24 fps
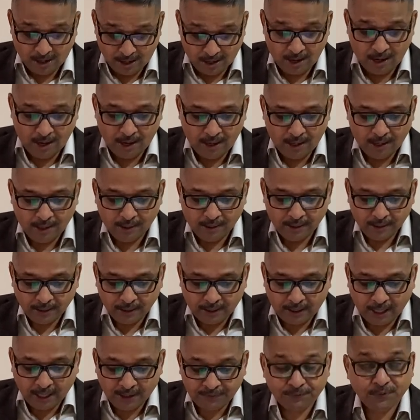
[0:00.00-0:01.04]
uh,
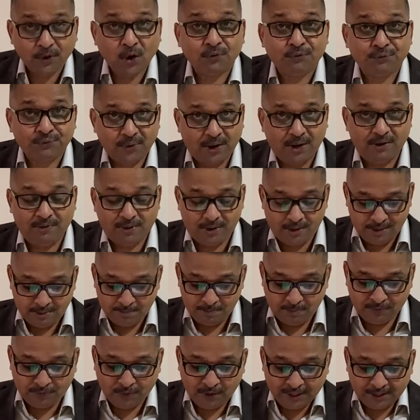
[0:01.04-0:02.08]
gateway of favor,
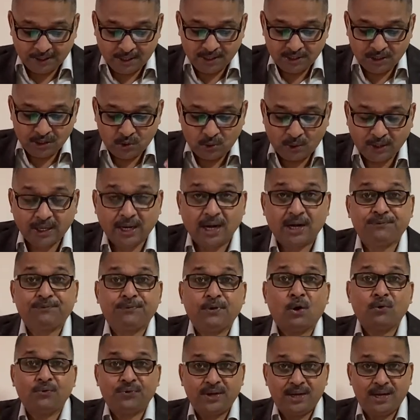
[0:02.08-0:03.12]
before it turns into a gateway
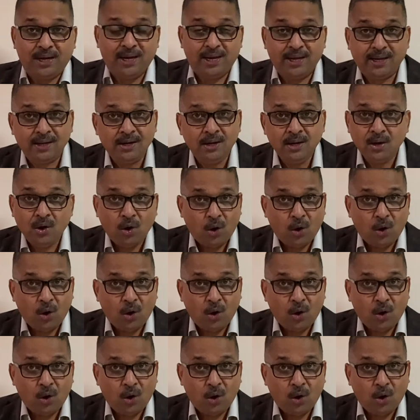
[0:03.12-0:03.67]
of healing